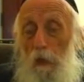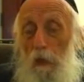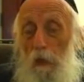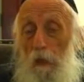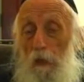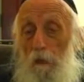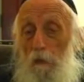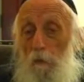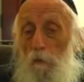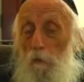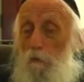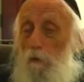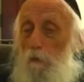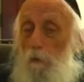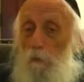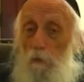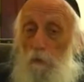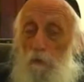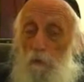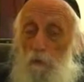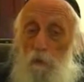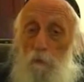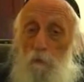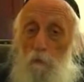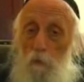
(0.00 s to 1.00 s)
And it was a
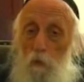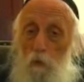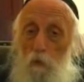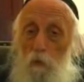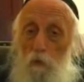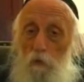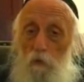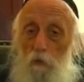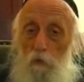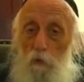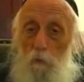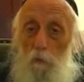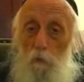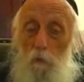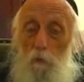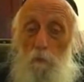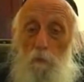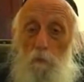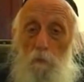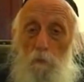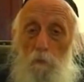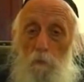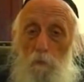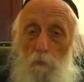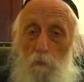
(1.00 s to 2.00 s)
busy emergency
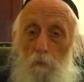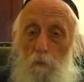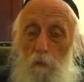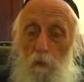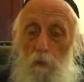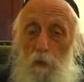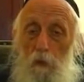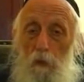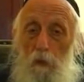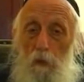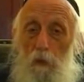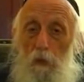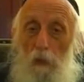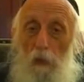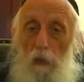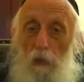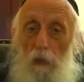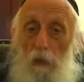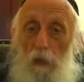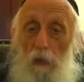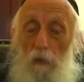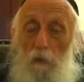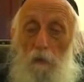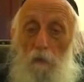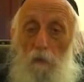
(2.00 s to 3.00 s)
room.
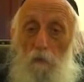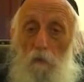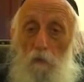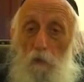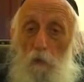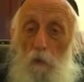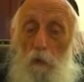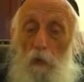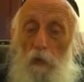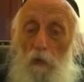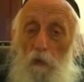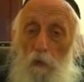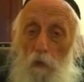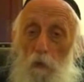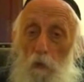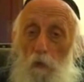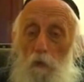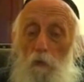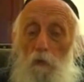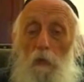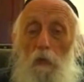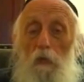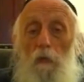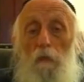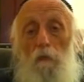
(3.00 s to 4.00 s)
And so on a
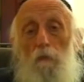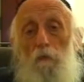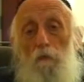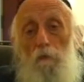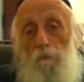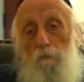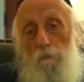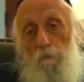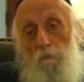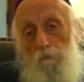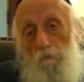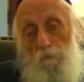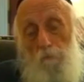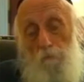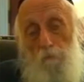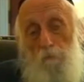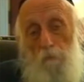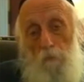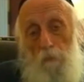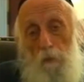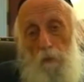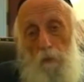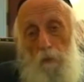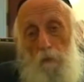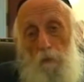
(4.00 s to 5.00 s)
good night,
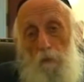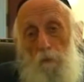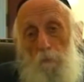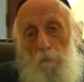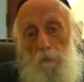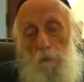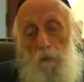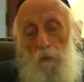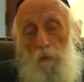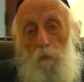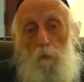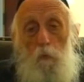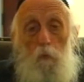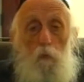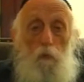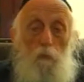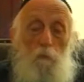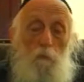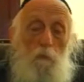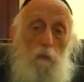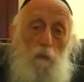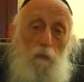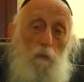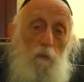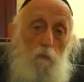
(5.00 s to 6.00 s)
I would be
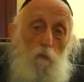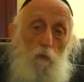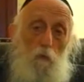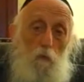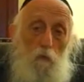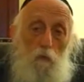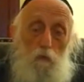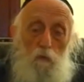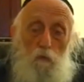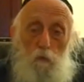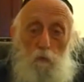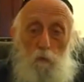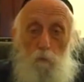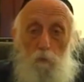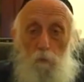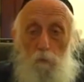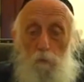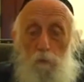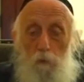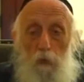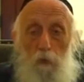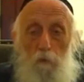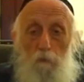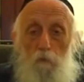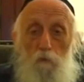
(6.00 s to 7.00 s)
awoken by the emergency
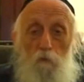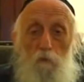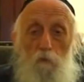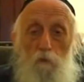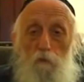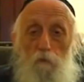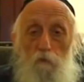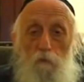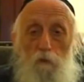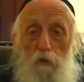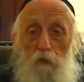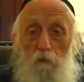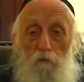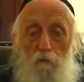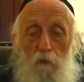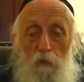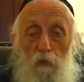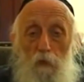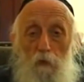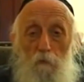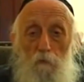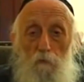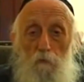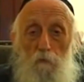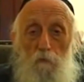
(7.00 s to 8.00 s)
room perhaps 4 or 5
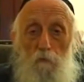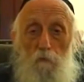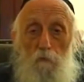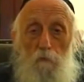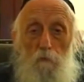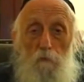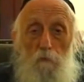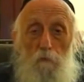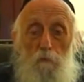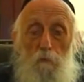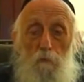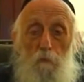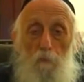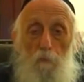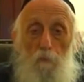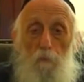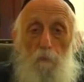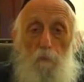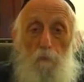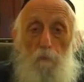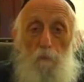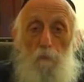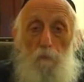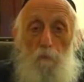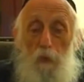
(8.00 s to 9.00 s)
times.
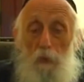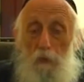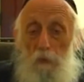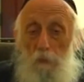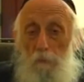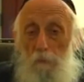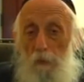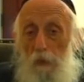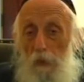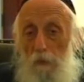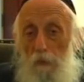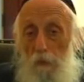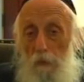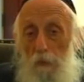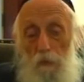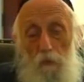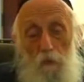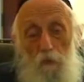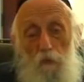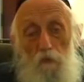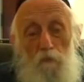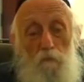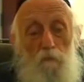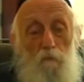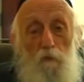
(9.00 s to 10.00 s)
On a bad night,
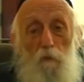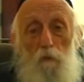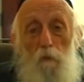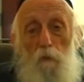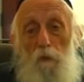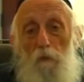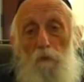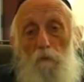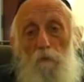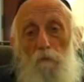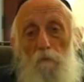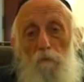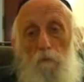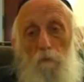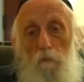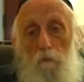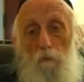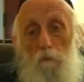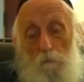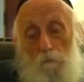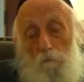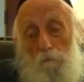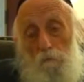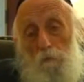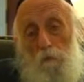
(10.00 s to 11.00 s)
it could have been 12
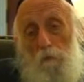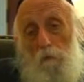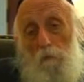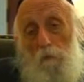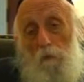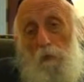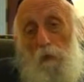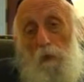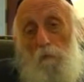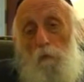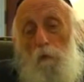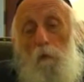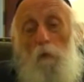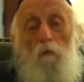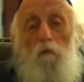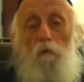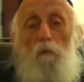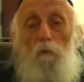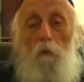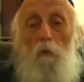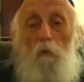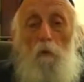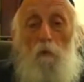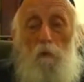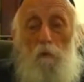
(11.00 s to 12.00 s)
times or
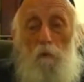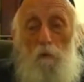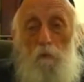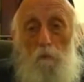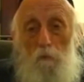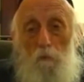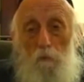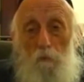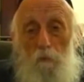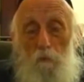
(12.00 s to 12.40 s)
even more.